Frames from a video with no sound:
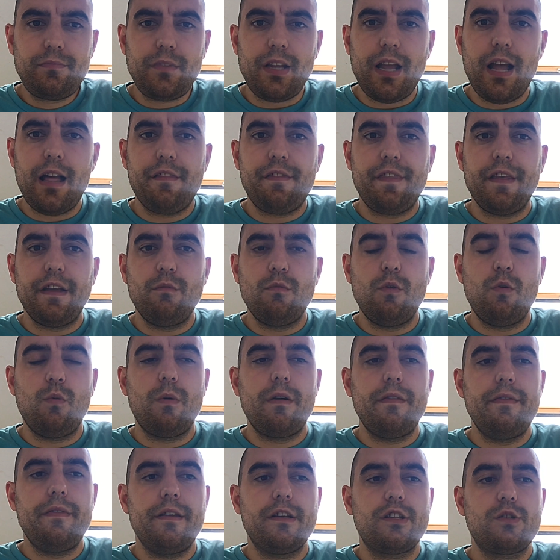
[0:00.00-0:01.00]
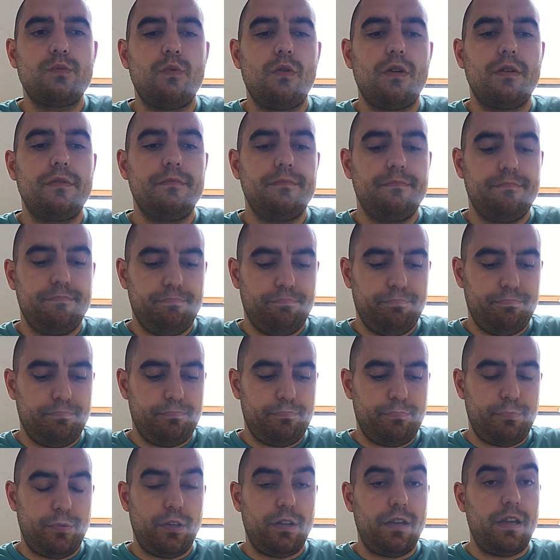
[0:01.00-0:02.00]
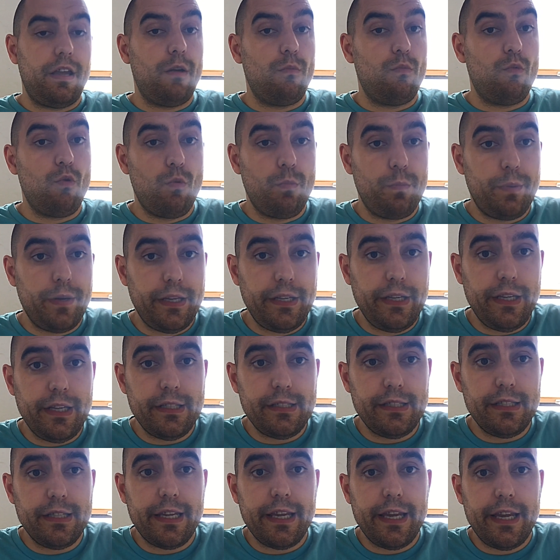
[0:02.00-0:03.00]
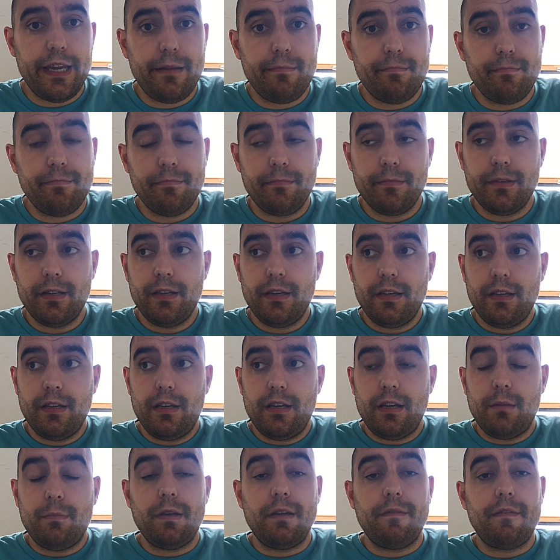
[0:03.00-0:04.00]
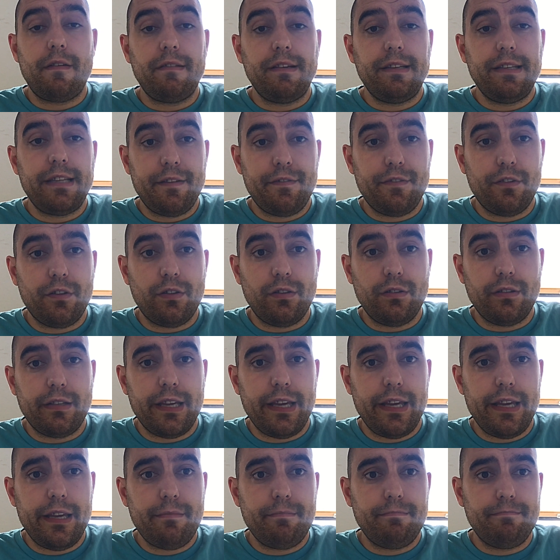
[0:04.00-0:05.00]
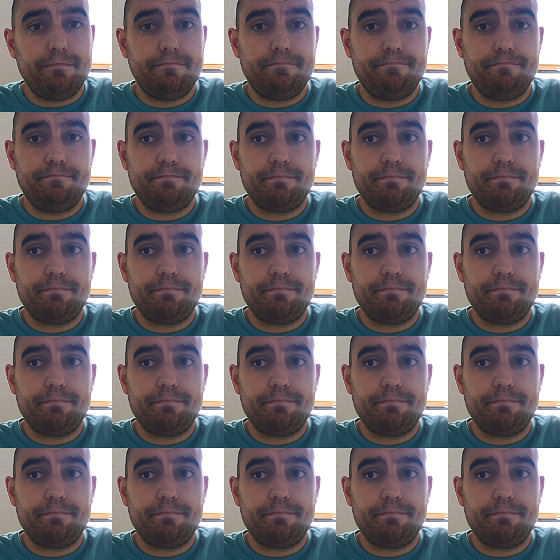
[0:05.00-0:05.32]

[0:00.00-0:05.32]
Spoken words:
I think we'll win this one, but it won't be an easy game. It'll be a very difficult game.